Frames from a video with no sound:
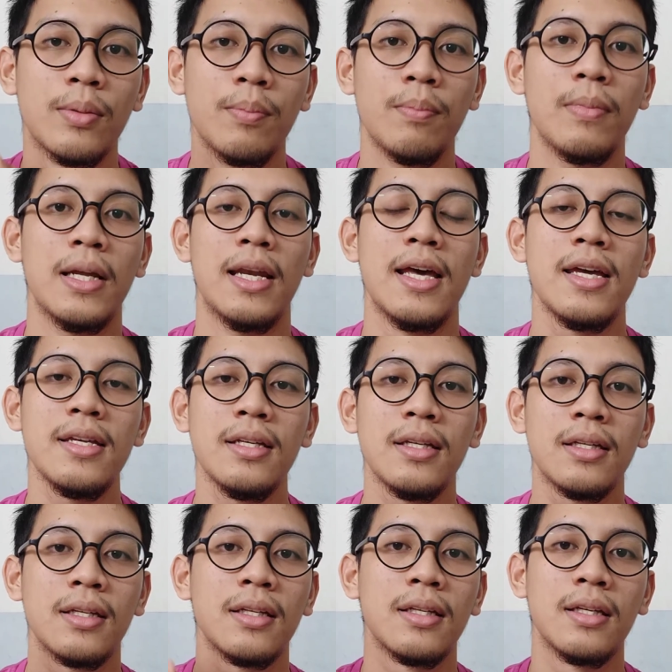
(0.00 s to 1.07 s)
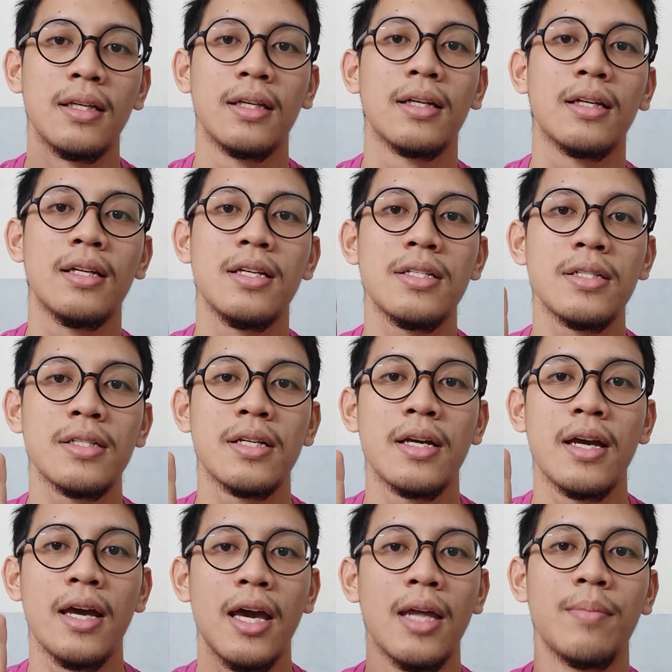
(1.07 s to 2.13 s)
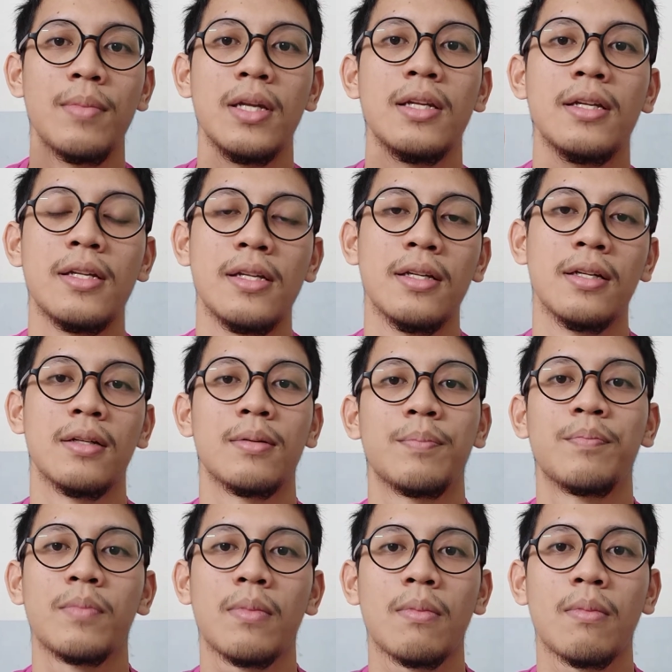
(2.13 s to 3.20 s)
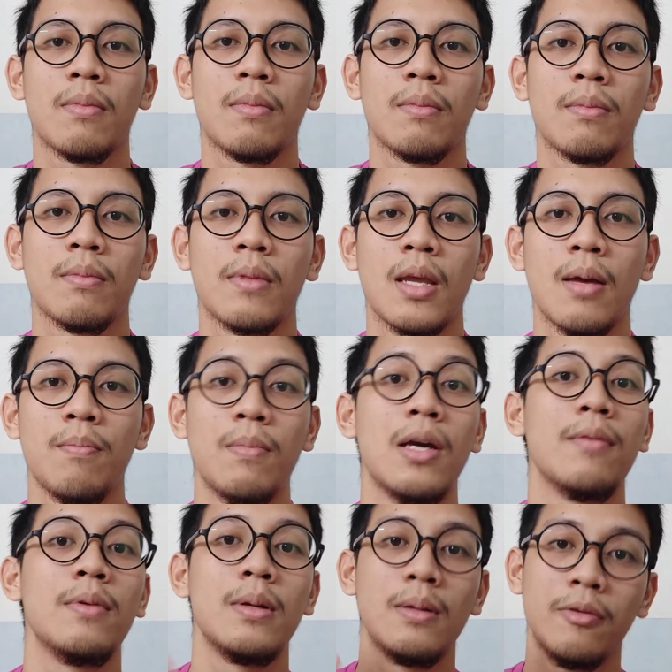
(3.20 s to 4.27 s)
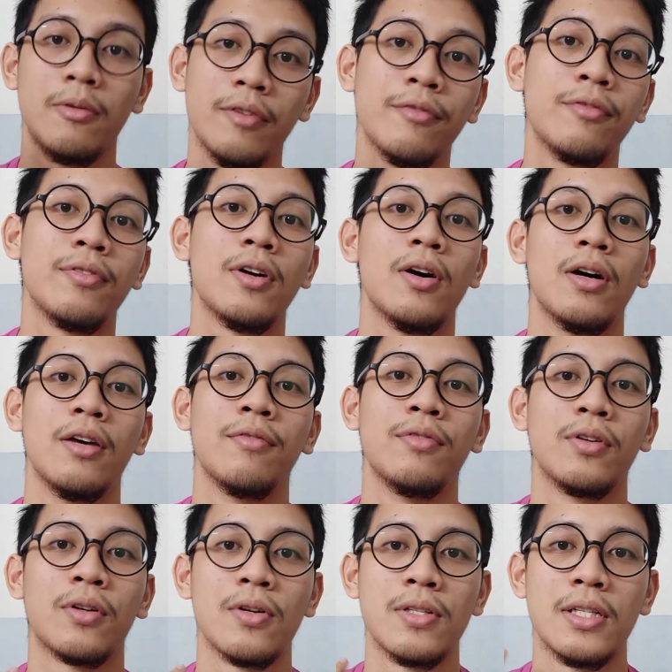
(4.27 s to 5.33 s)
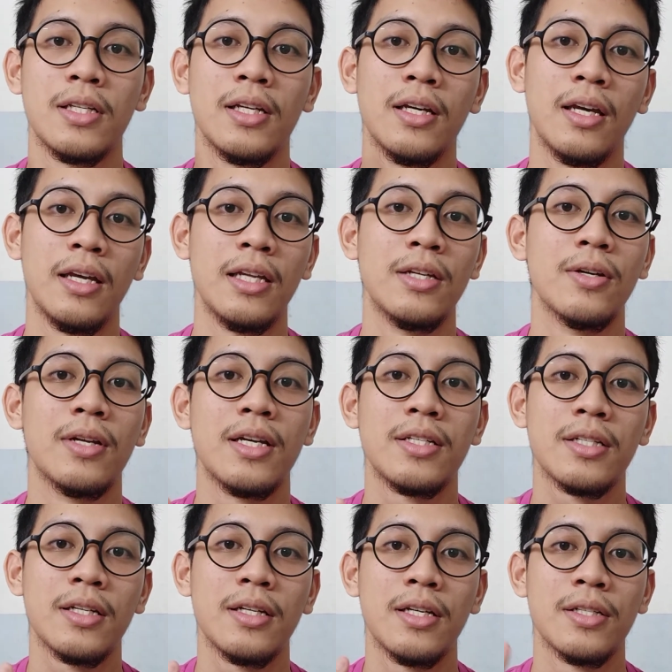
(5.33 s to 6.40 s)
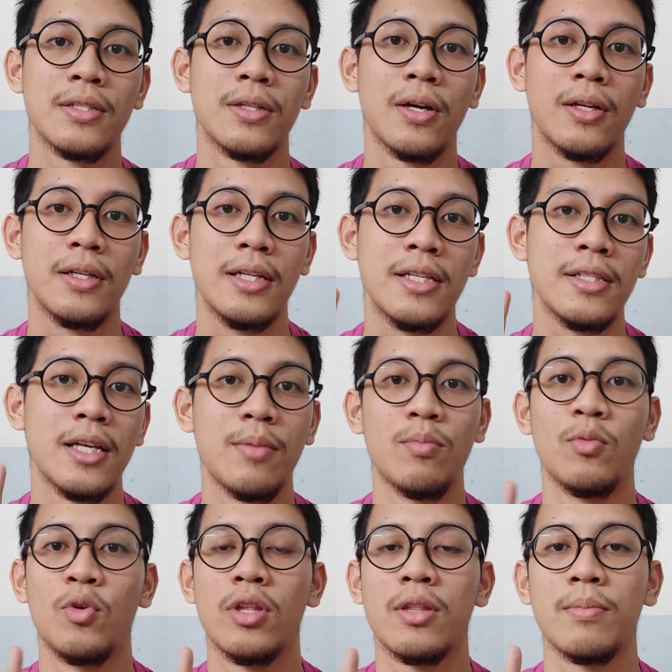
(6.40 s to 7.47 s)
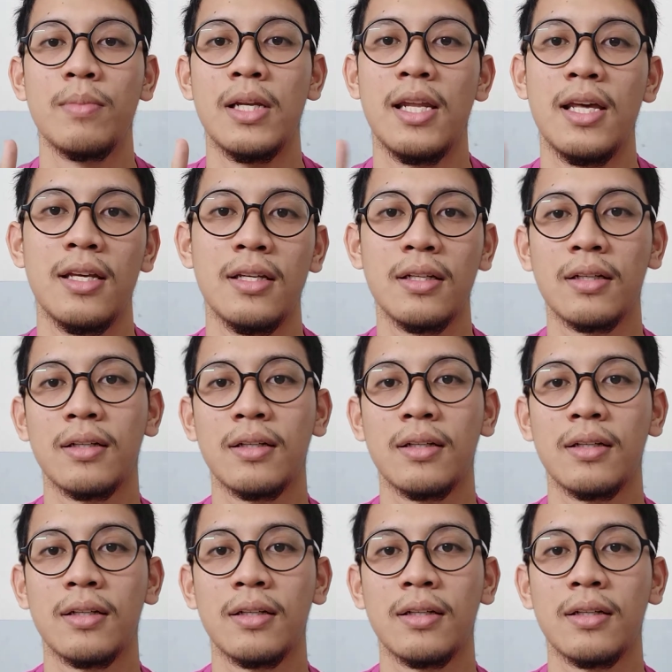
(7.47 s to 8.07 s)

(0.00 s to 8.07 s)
Malay, English, and Mandarin. Maybe even 4 if you consider Indonesian is not the same with Malay.